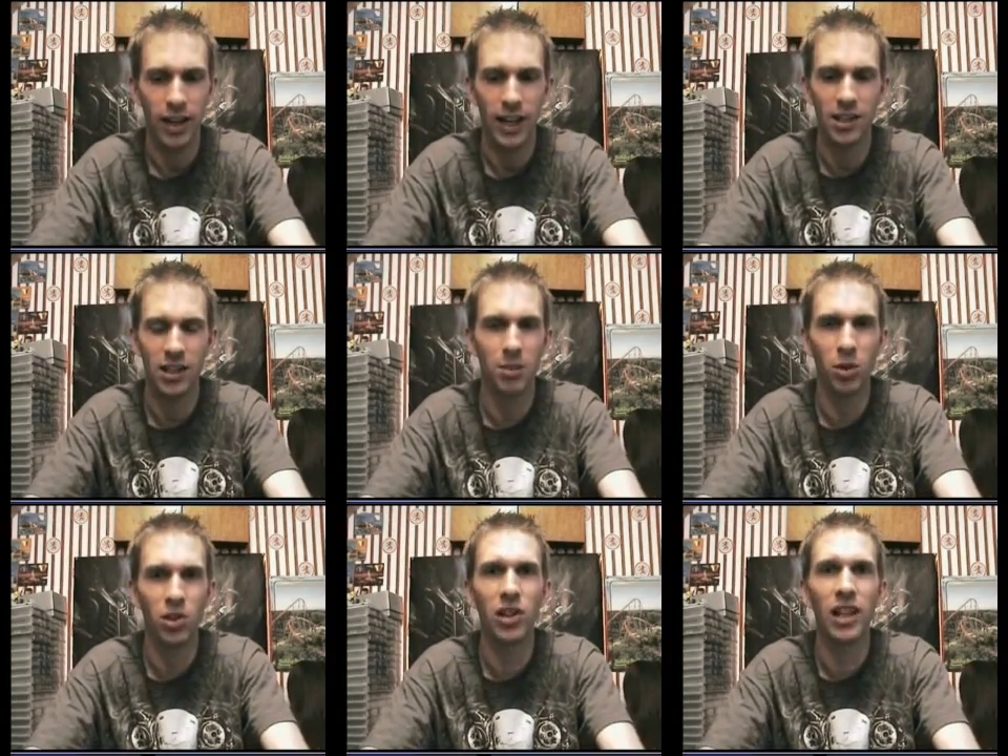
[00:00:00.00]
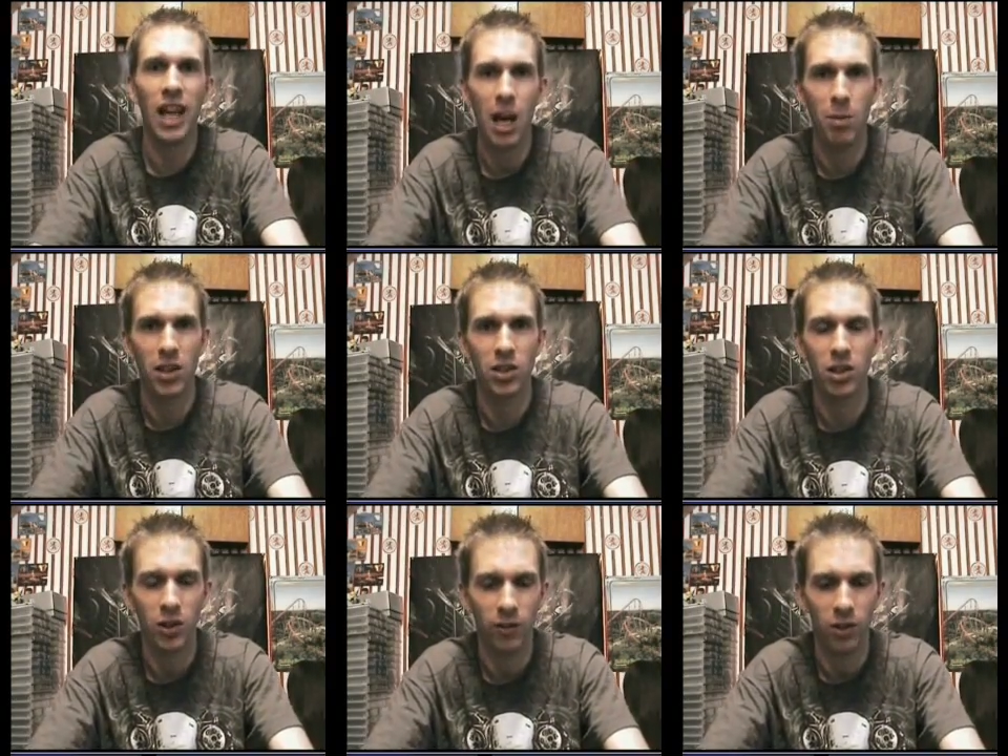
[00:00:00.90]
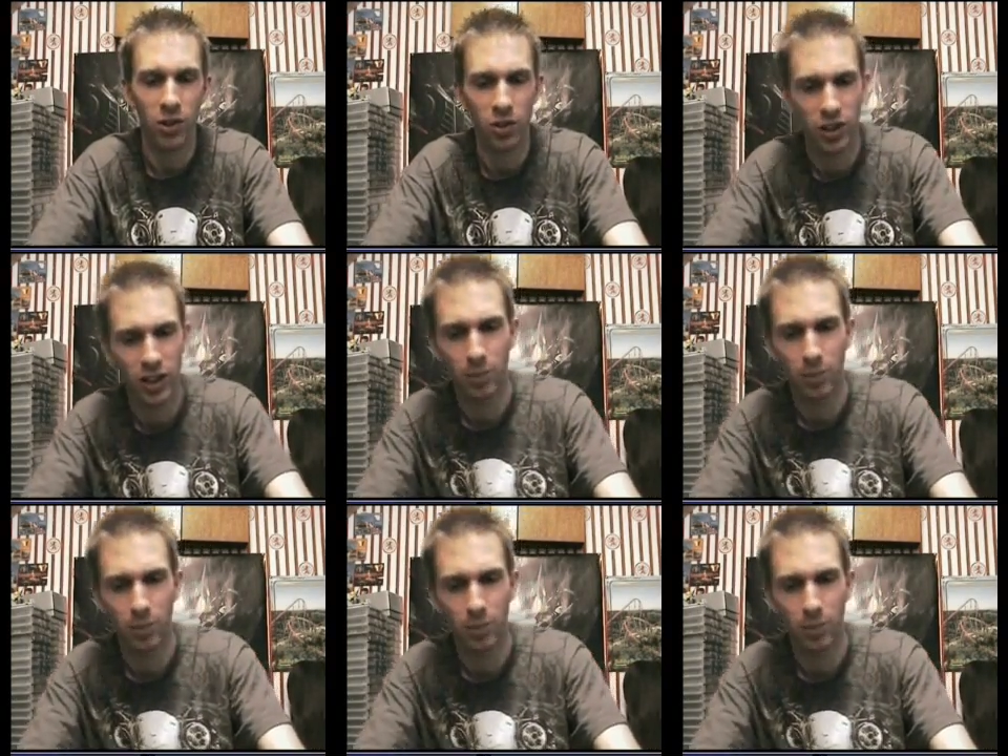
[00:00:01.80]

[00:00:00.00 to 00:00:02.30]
It's the most lame excuse for a gun you